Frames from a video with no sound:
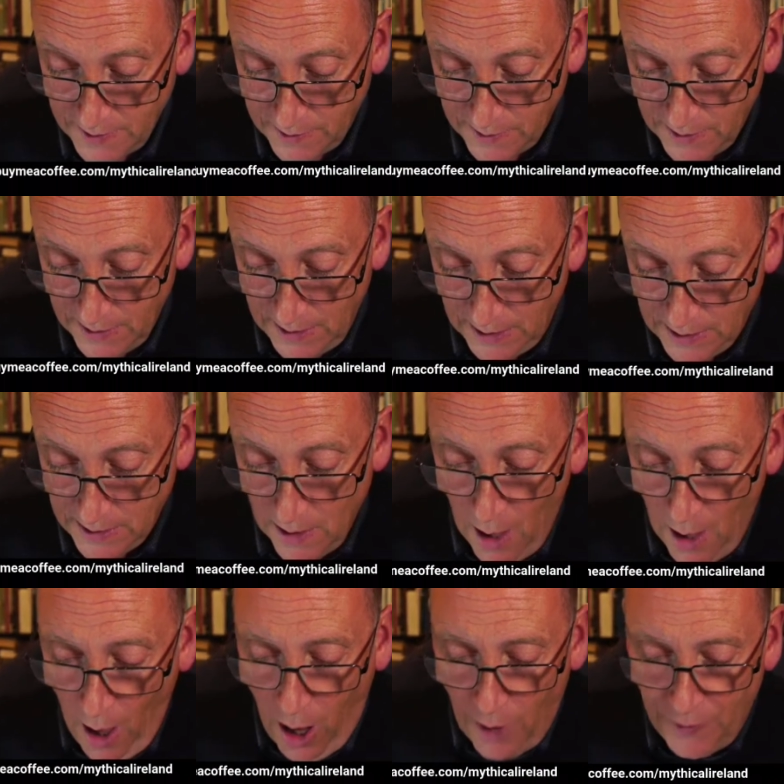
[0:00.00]
indeed.
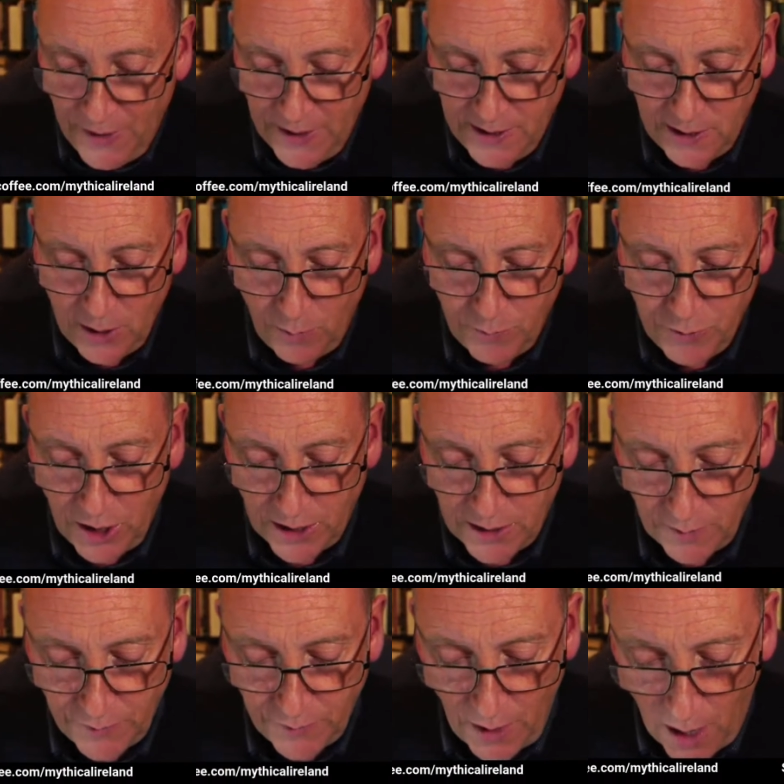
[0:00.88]
On this
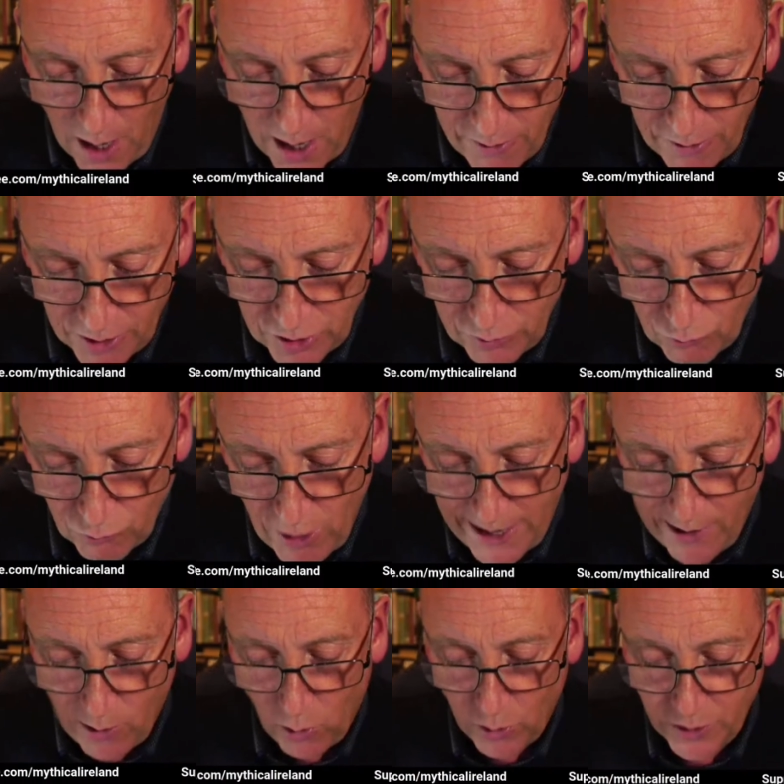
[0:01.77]
subject of the Irish
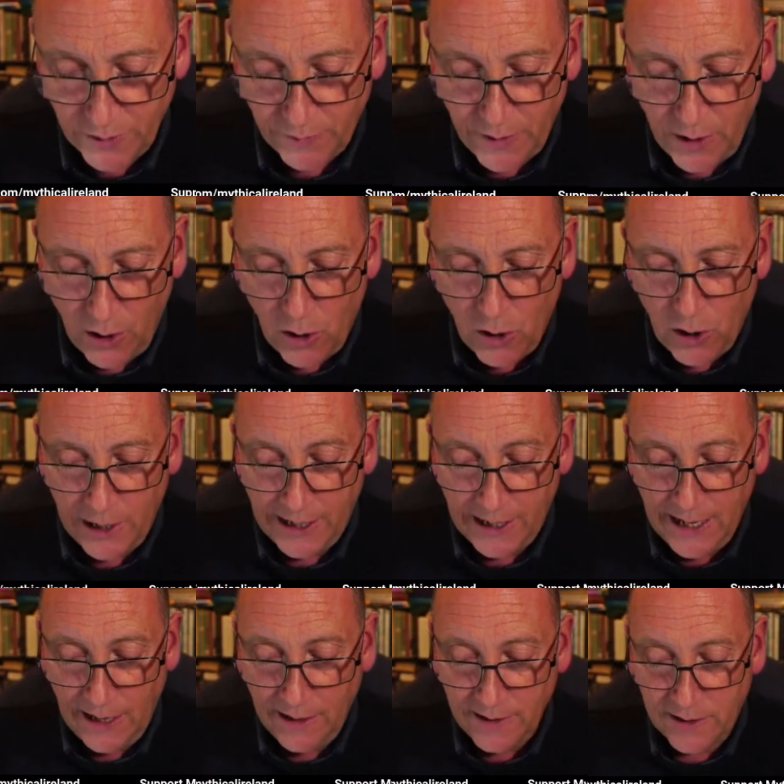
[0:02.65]
records of the early
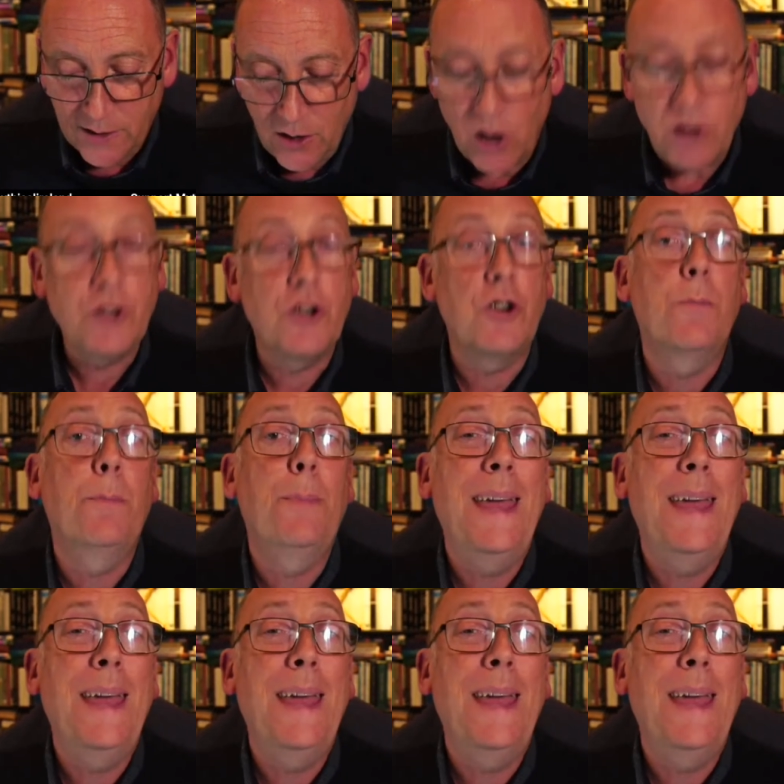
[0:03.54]
kings, Dr.